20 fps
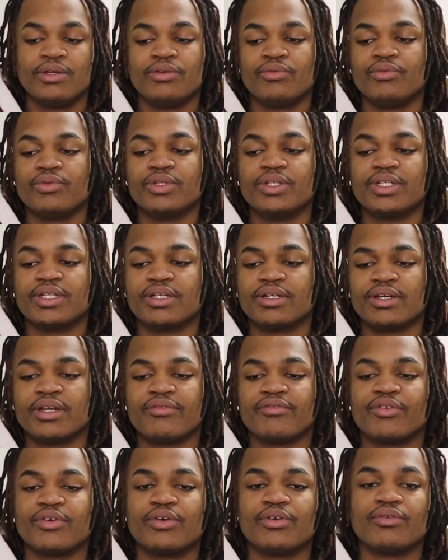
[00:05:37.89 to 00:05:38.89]
You really can
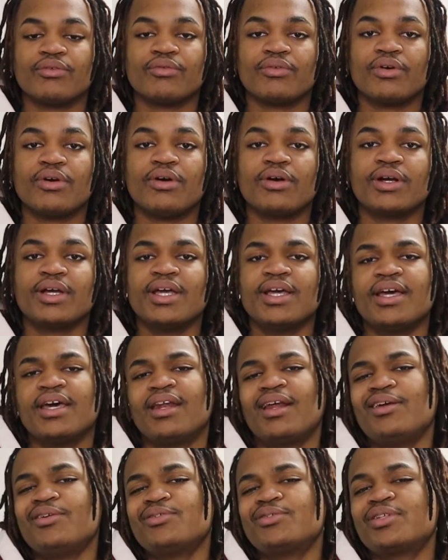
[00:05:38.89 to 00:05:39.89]
never go wrong.
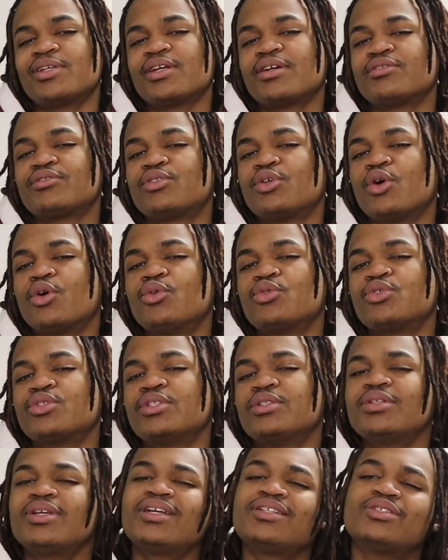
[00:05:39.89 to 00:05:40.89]
And I used to get
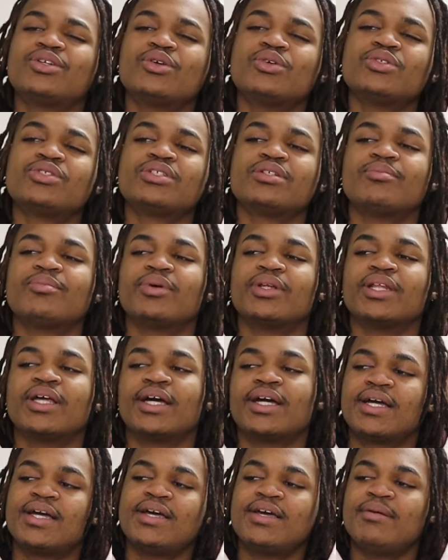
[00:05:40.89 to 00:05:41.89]
toasted, not toasted, but
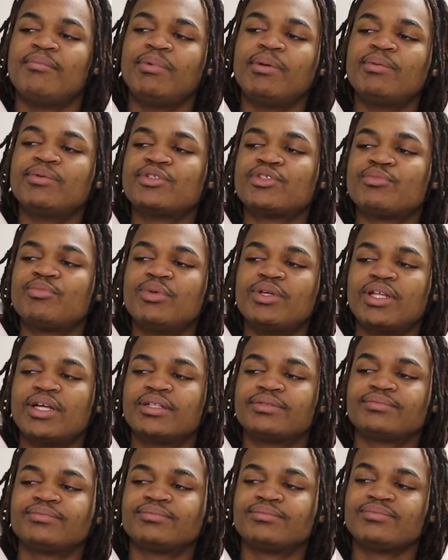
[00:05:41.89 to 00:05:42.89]
like people just be
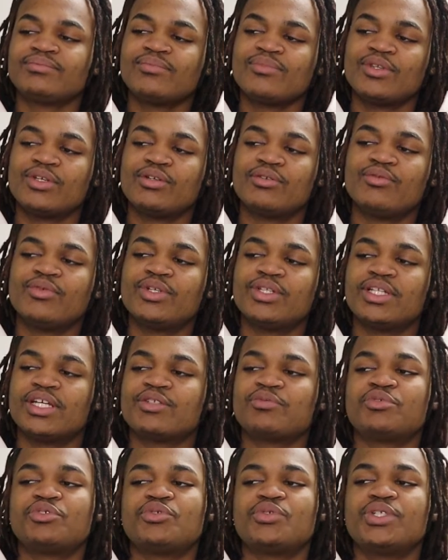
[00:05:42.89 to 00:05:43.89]
like, "You really?
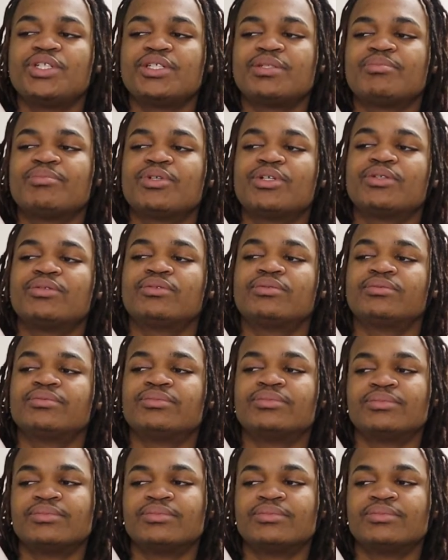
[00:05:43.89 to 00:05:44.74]
That's what you eating, bro?"